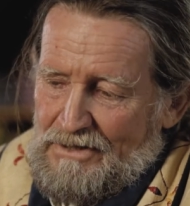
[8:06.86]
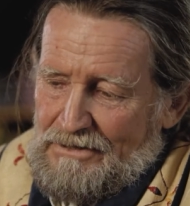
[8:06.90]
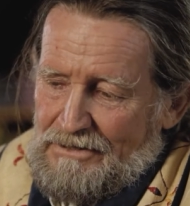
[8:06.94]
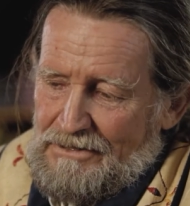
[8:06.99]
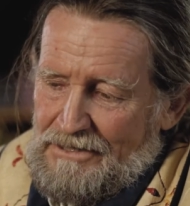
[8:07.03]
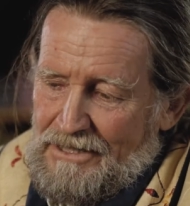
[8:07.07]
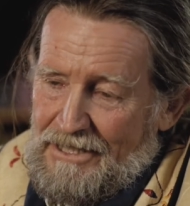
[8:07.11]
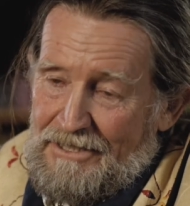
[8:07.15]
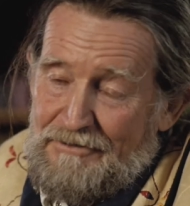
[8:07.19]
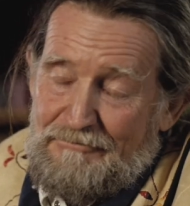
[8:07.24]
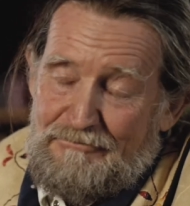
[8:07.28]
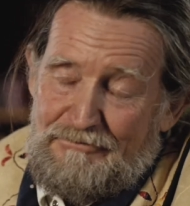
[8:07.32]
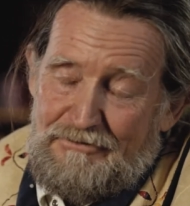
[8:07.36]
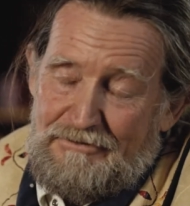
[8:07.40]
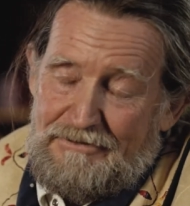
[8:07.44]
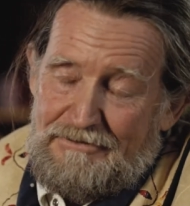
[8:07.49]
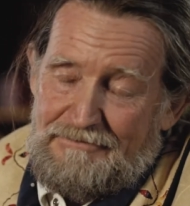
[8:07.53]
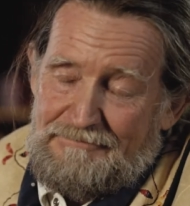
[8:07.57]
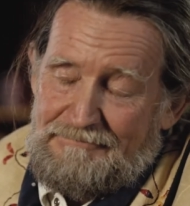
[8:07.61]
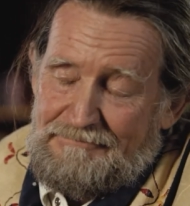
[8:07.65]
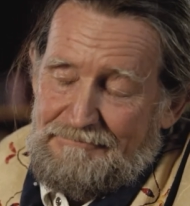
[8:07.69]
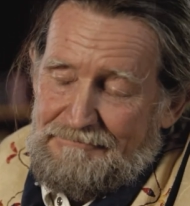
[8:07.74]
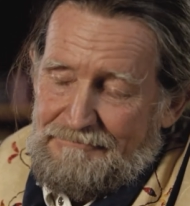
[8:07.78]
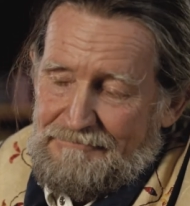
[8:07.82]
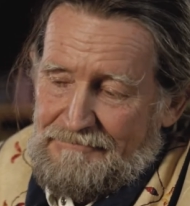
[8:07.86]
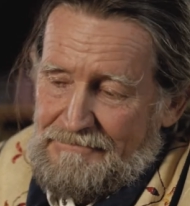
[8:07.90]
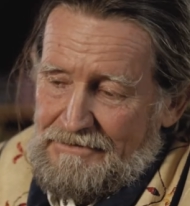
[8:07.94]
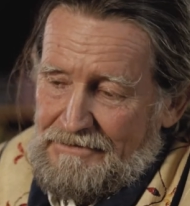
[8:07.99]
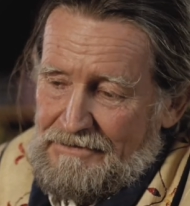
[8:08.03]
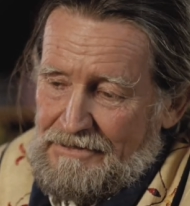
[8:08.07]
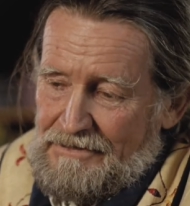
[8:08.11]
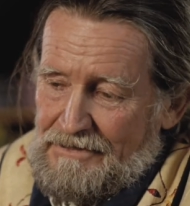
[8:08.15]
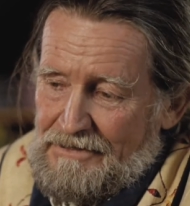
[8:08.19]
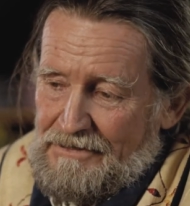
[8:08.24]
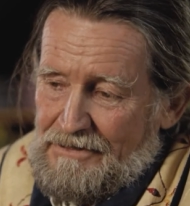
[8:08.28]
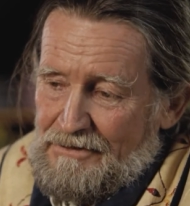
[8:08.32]
life.
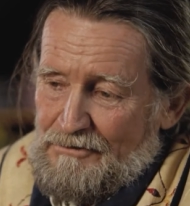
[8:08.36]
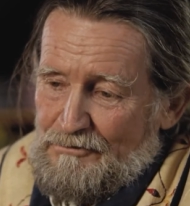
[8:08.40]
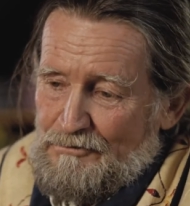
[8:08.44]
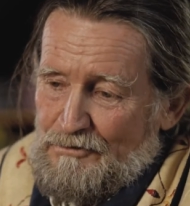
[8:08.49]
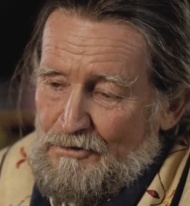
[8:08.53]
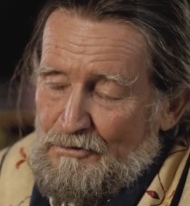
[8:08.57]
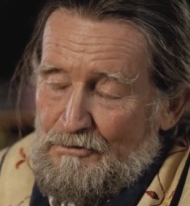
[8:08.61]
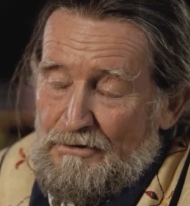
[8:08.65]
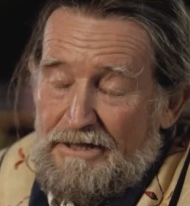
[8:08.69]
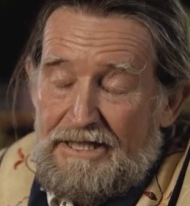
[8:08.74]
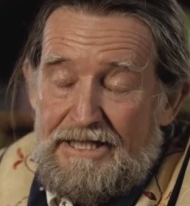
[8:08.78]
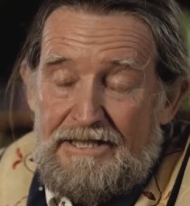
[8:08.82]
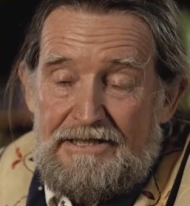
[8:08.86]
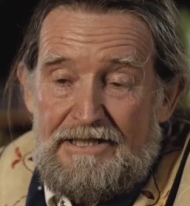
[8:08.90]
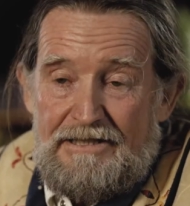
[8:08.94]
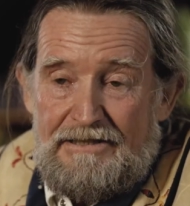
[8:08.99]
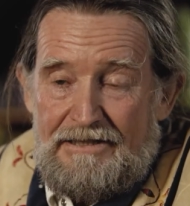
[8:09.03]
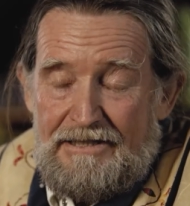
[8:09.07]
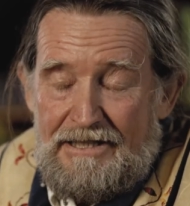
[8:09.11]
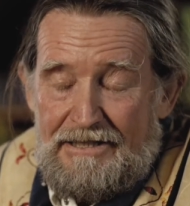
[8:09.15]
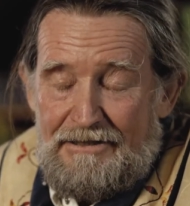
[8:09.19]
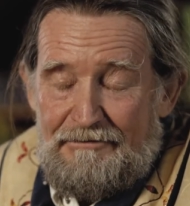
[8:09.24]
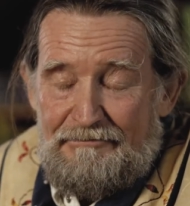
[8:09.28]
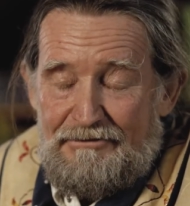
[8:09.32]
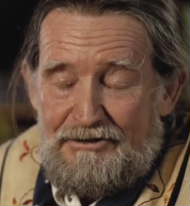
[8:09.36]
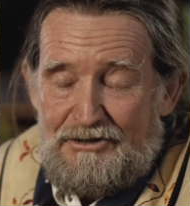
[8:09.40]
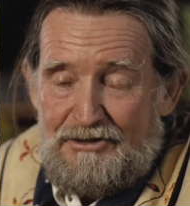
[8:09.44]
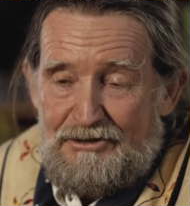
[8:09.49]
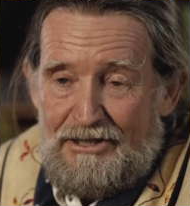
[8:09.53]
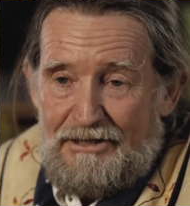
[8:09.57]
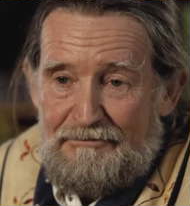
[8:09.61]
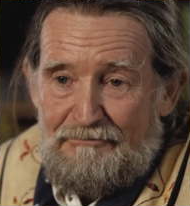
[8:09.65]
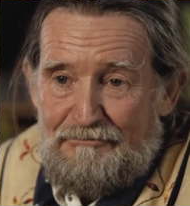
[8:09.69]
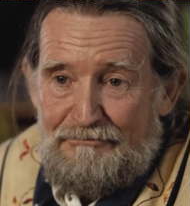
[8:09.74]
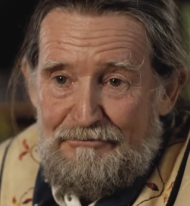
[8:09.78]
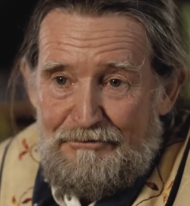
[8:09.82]
Well, what is it then if it's
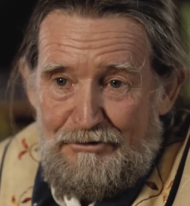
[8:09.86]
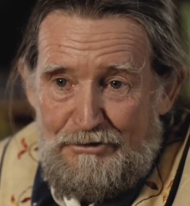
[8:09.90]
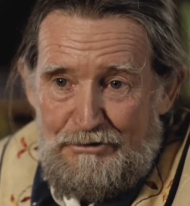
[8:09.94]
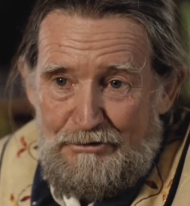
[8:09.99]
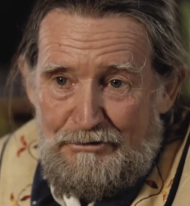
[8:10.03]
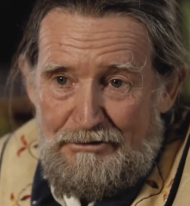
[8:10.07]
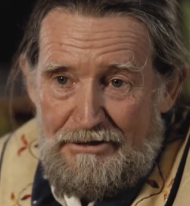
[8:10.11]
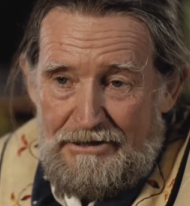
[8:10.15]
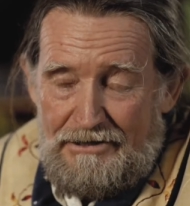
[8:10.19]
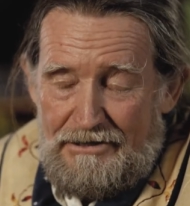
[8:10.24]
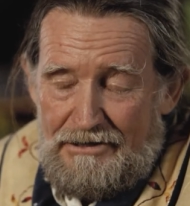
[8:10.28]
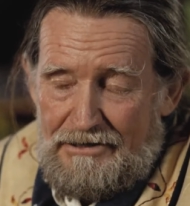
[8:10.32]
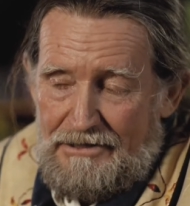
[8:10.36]
not food?